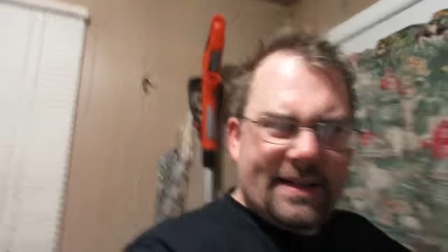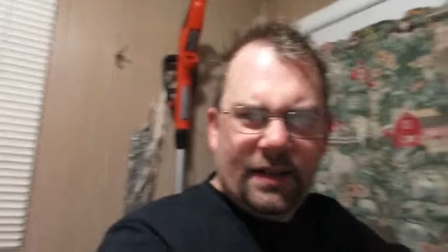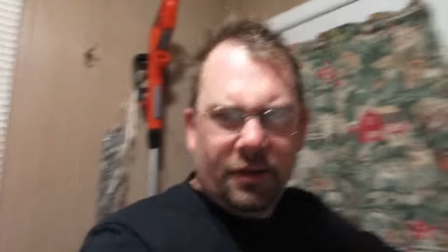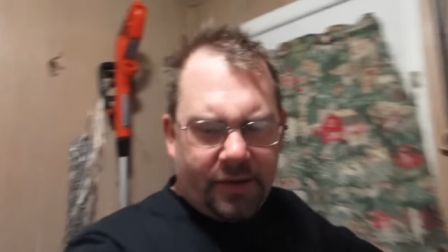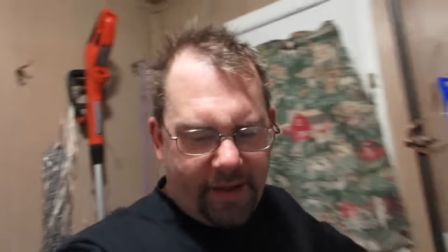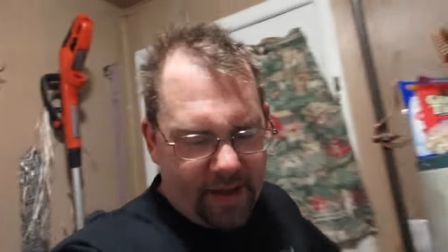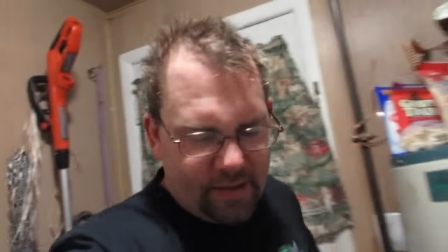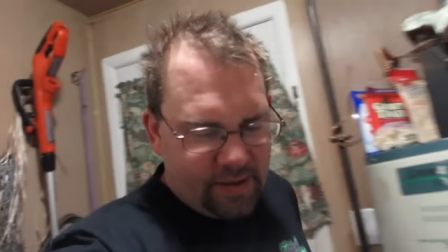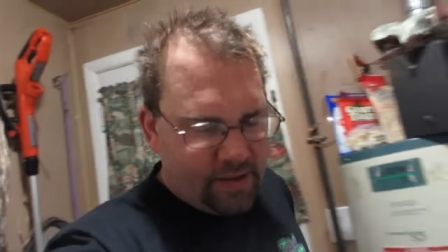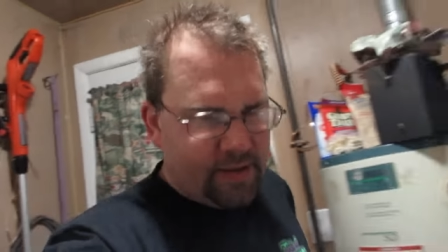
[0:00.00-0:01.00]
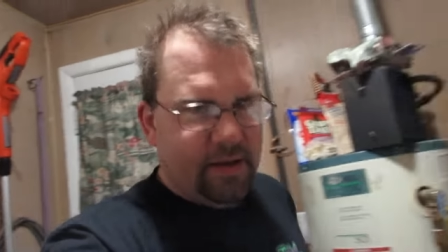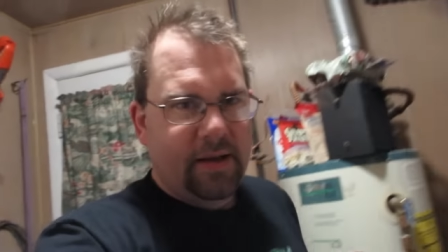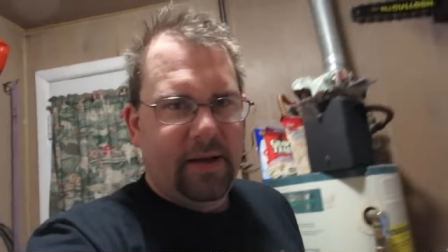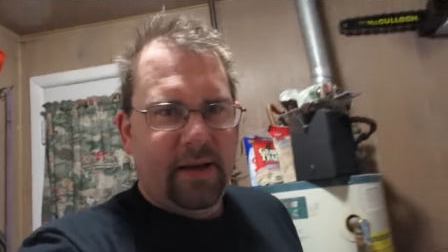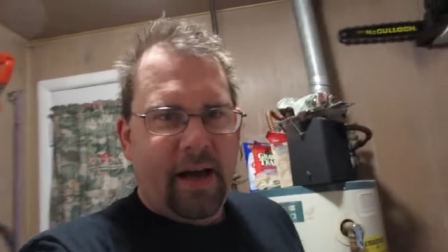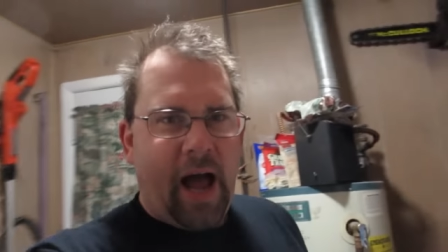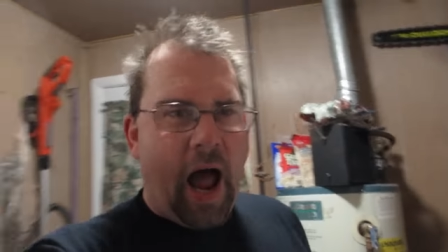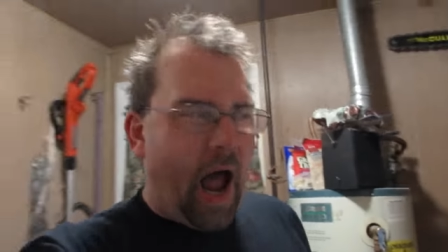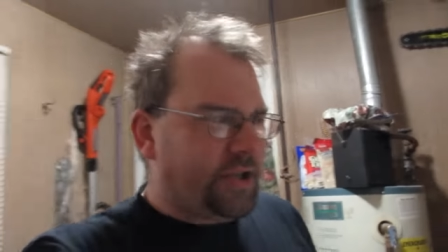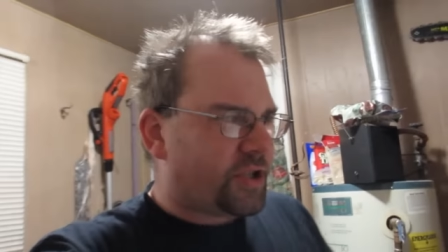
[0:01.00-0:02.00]
See? Look at that.
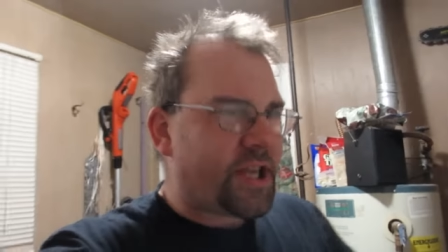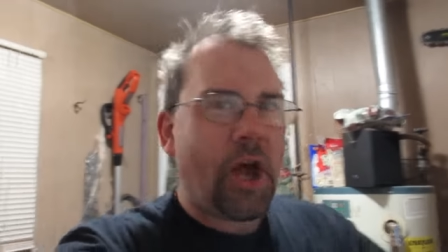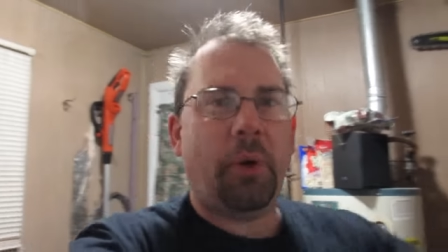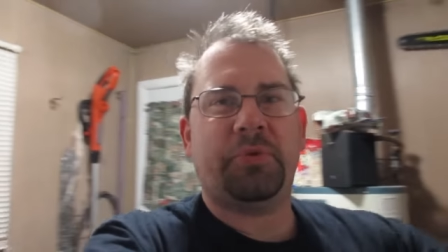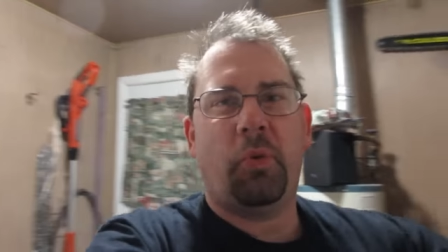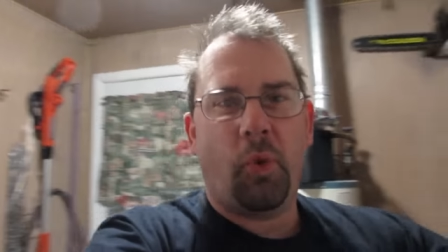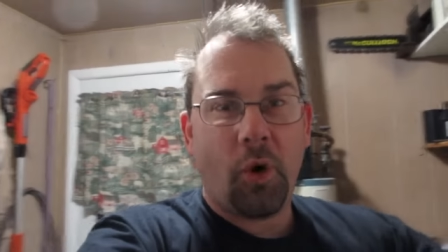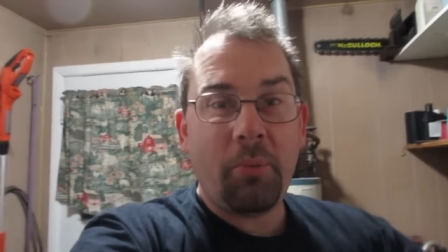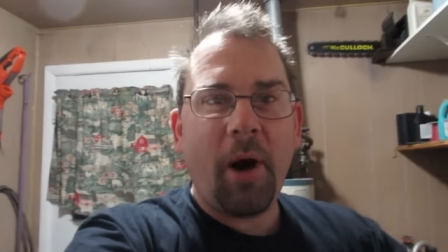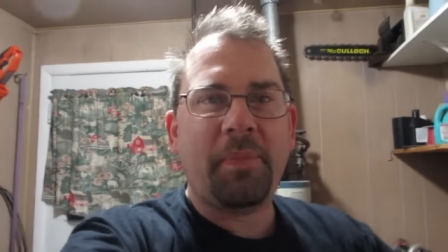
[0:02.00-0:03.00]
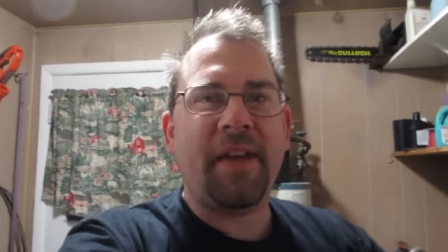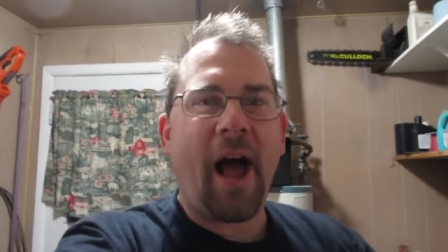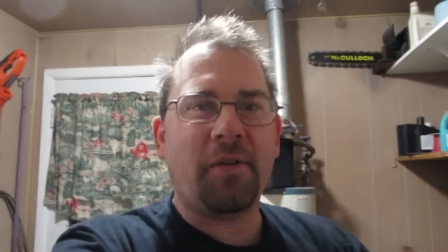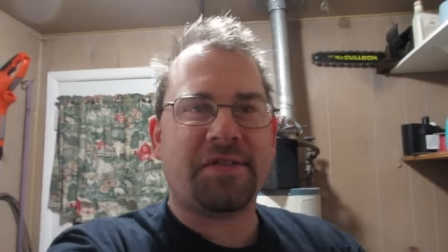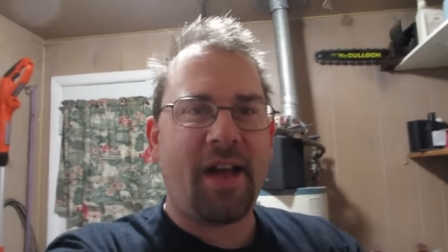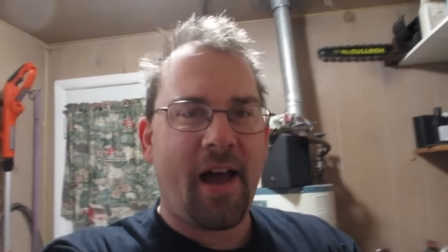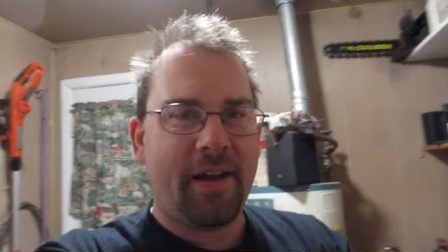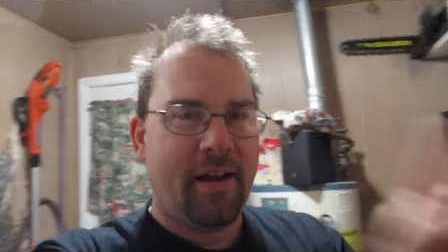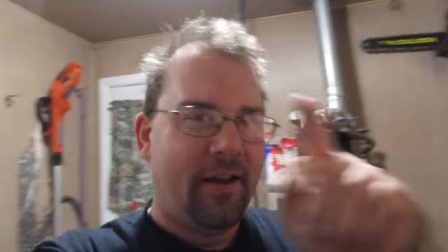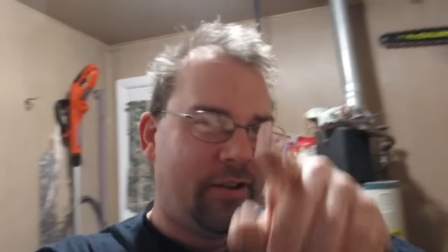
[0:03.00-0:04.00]
I just helped warm up the
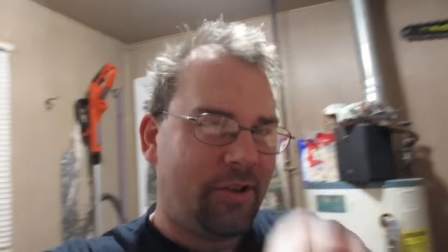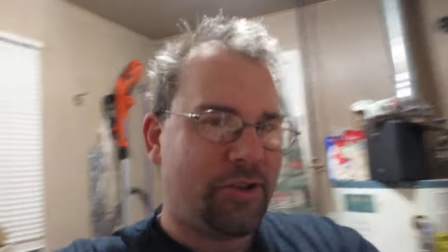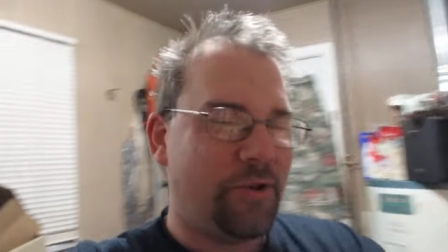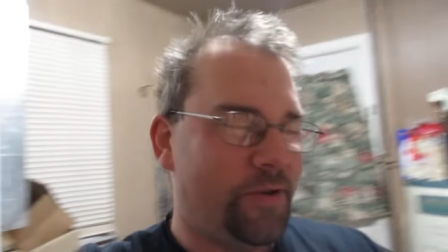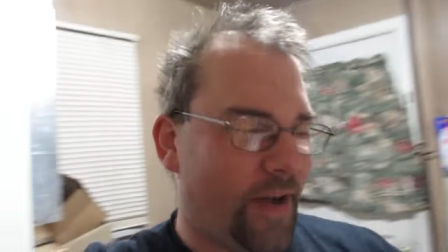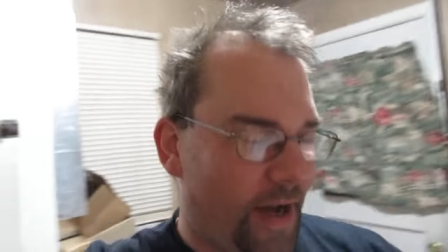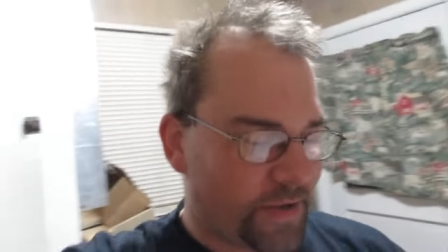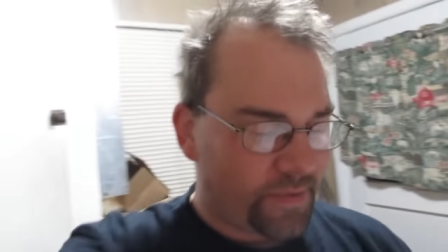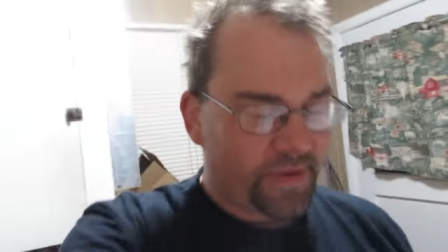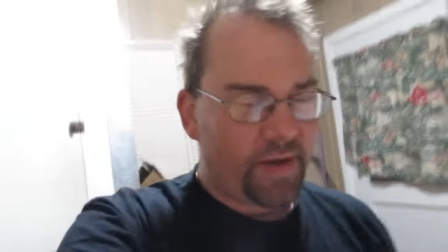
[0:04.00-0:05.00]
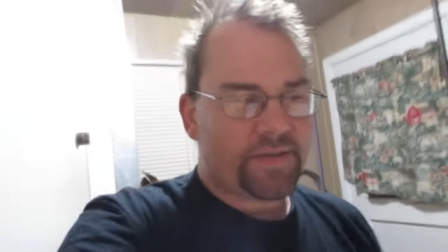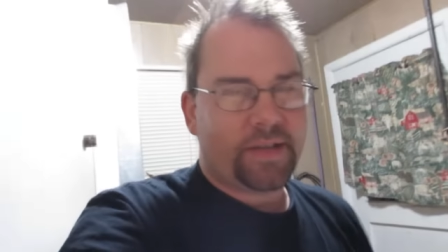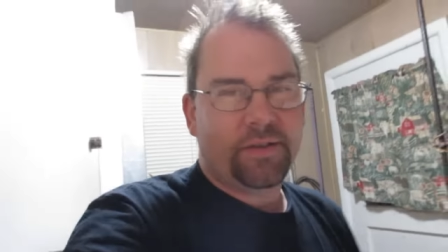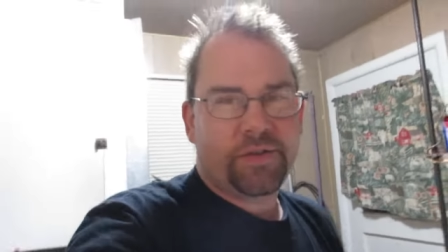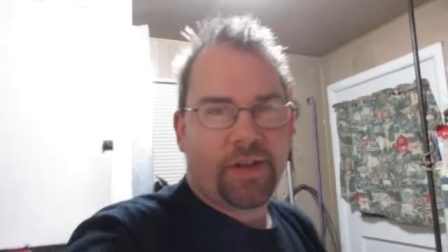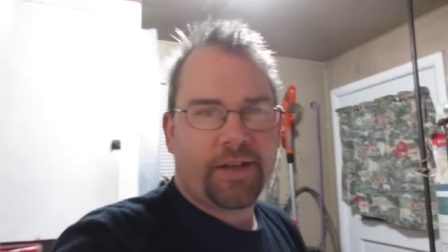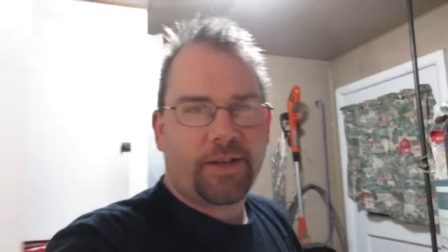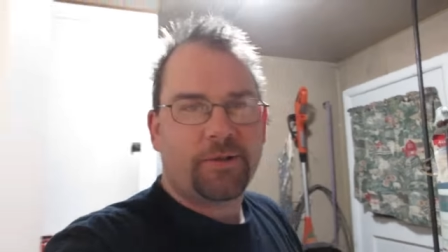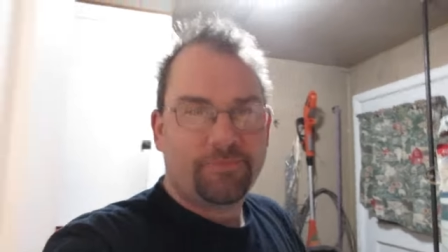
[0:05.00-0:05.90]
outside to show you guys what the outside looked like.